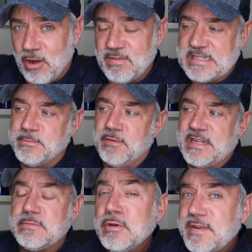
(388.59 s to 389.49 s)
all of these
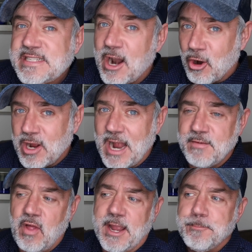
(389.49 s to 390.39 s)
movies, movies that are
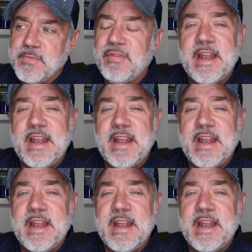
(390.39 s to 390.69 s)
kind of like,